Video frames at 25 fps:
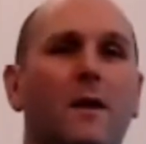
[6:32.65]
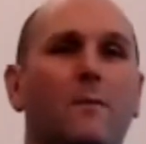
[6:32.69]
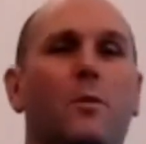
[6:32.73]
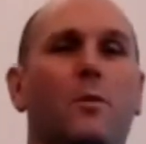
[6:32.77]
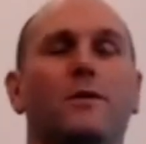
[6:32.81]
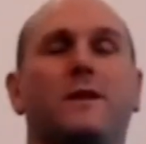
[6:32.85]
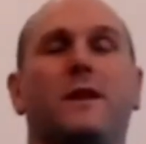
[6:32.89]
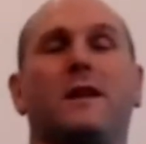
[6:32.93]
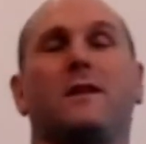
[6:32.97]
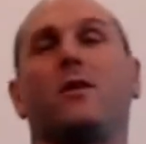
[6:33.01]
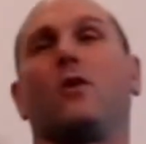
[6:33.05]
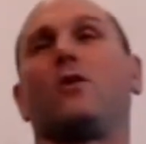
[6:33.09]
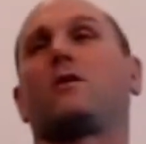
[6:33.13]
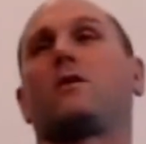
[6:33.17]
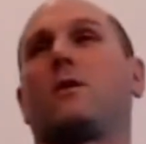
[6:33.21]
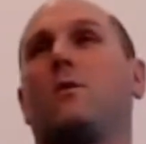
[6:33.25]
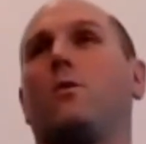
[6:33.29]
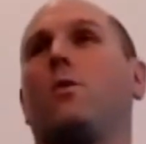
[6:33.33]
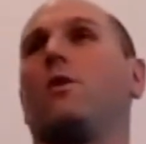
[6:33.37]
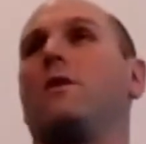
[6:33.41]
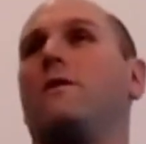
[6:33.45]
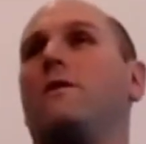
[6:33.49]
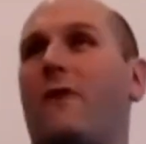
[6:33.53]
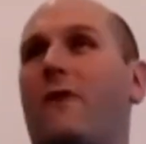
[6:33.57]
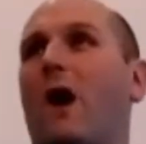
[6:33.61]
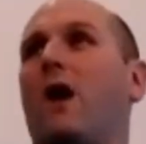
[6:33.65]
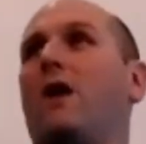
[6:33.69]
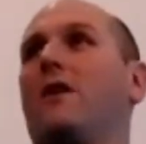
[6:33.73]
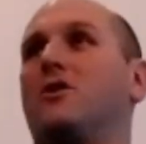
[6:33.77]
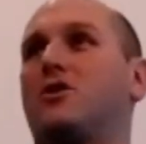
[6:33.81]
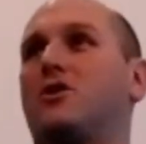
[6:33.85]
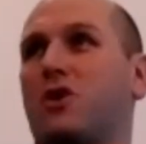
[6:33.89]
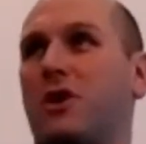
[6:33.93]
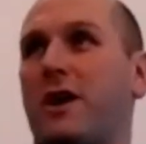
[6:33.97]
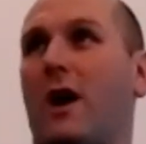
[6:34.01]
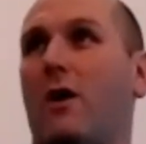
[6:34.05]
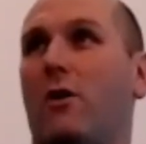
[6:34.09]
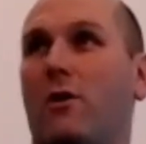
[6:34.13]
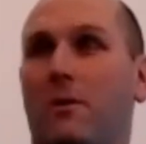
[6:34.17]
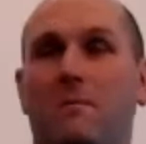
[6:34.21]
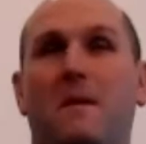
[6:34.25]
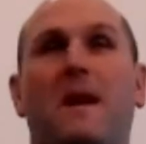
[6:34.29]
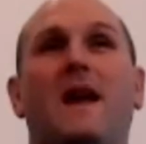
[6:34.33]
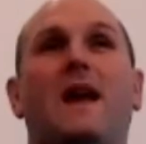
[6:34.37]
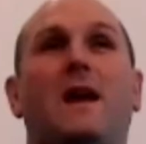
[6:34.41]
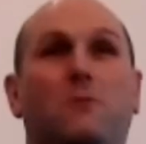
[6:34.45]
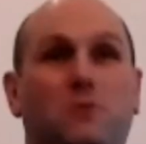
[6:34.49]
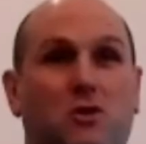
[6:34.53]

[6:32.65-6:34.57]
but he took the word voluntary out of me.